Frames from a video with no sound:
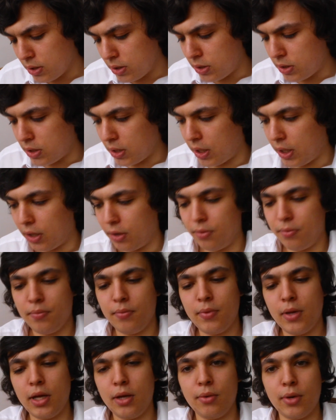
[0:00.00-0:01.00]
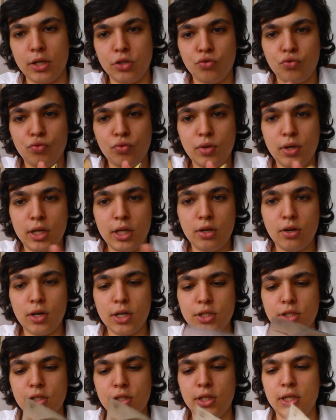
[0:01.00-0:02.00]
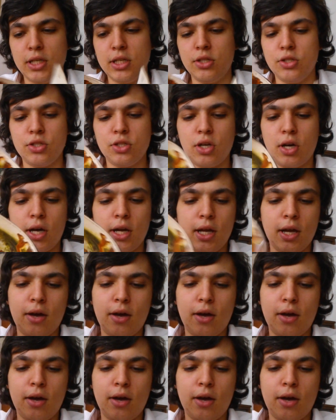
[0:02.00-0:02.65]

So, anyway, it's really nice on the inside.